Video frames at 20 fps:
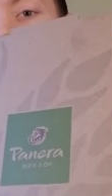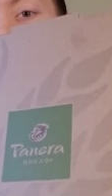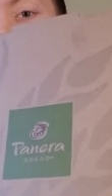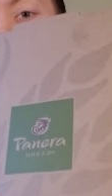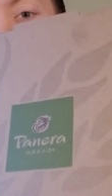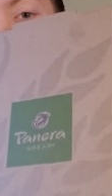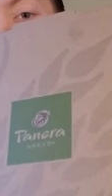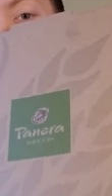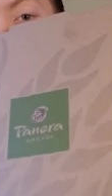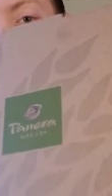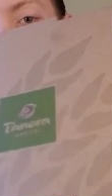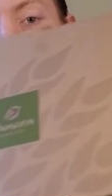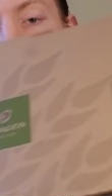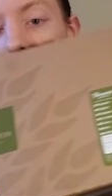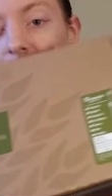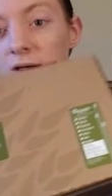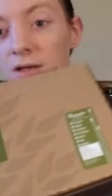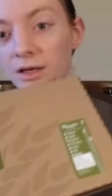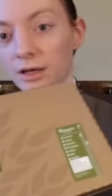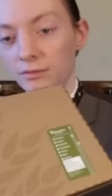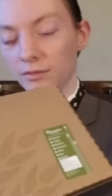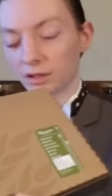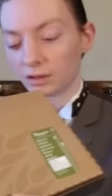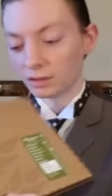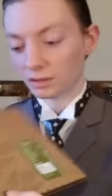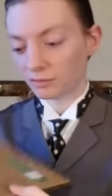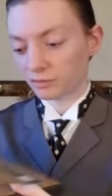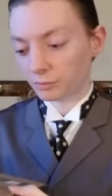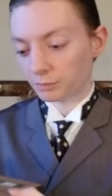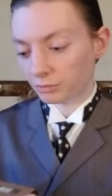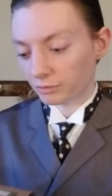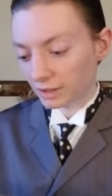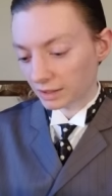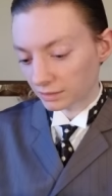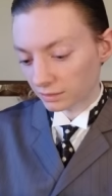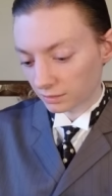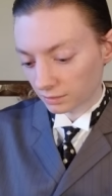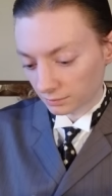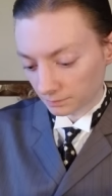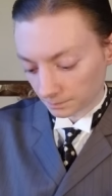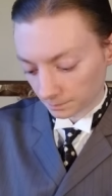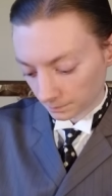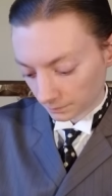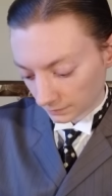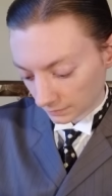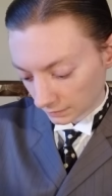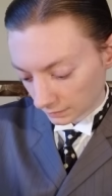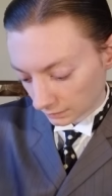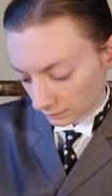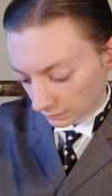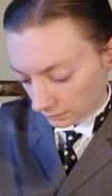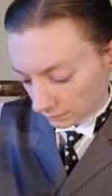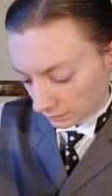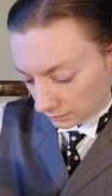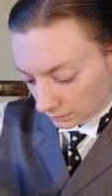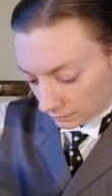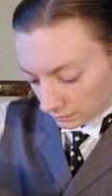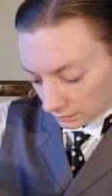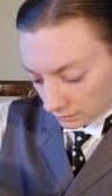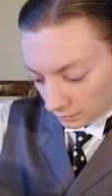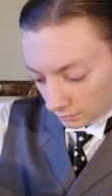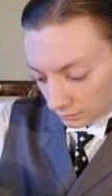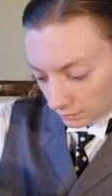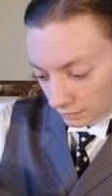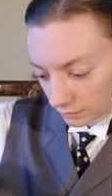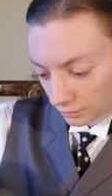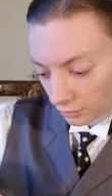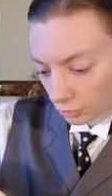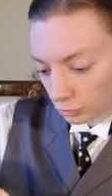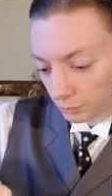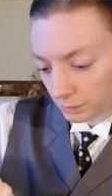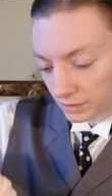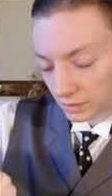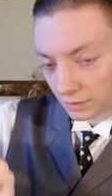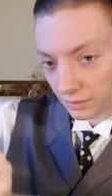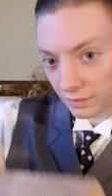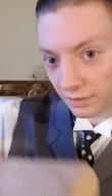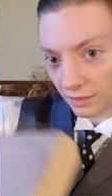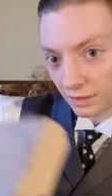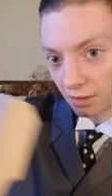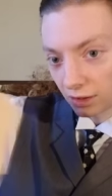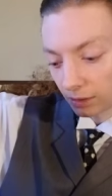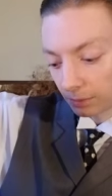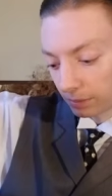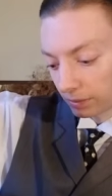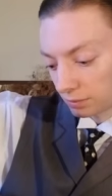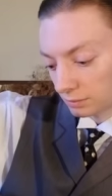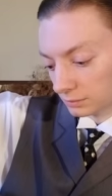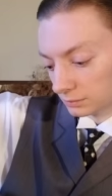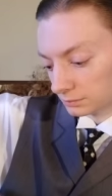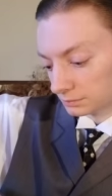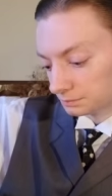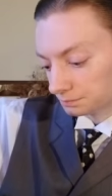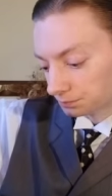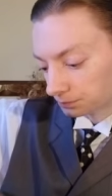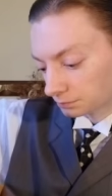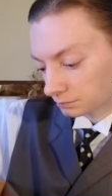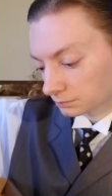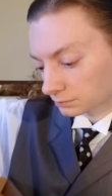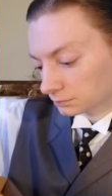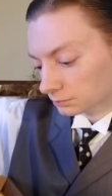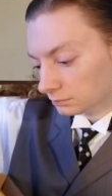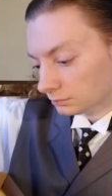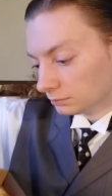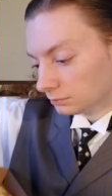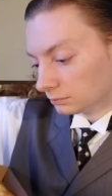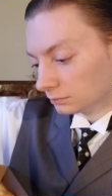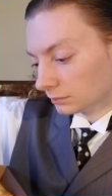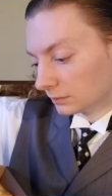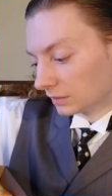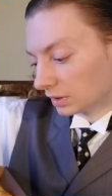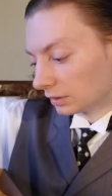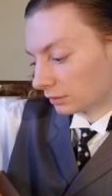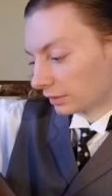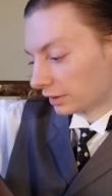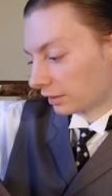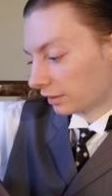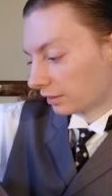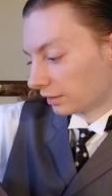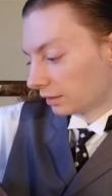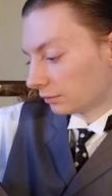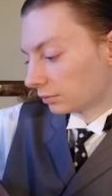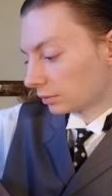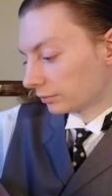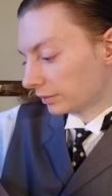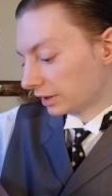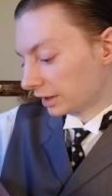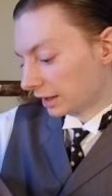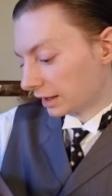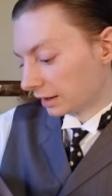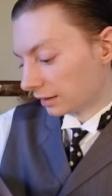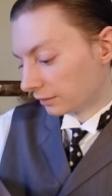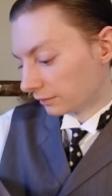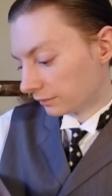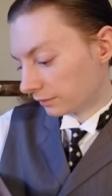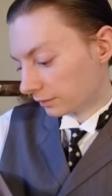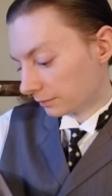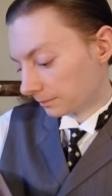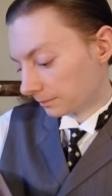it is from Panera of bread. And let's open this up. Let's see what we have.